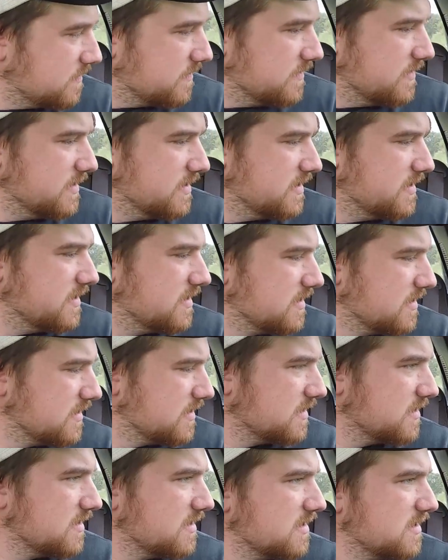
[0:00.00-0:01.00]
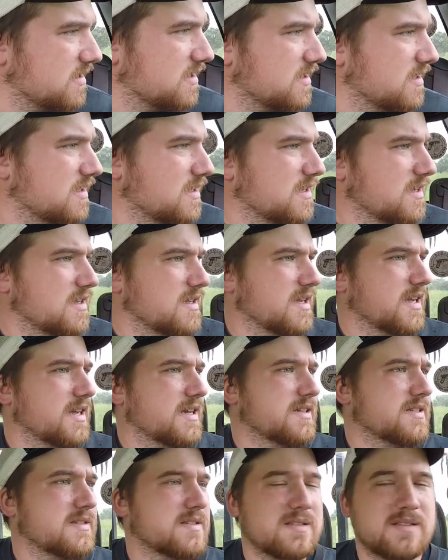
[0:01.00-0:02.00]
But
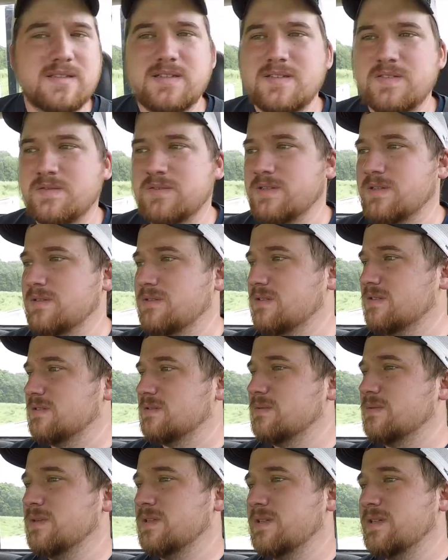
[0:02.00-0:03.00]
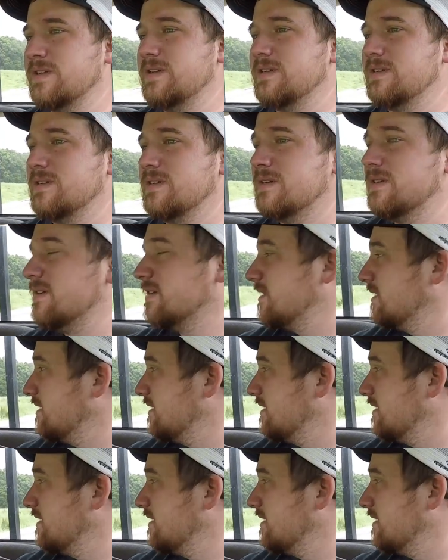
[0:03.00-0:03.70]
yeah, this field looks really good.